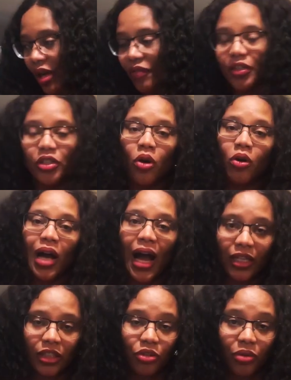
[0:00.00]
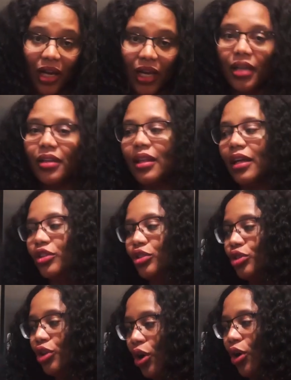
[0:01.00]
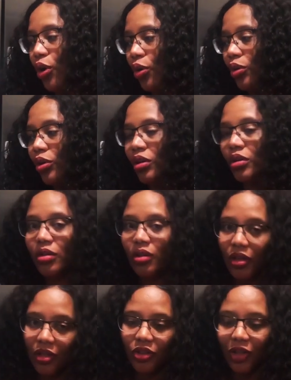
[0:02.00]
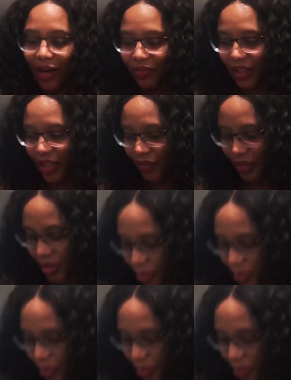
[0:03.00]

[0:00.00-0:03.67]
if it don't act right, then you know you have to give it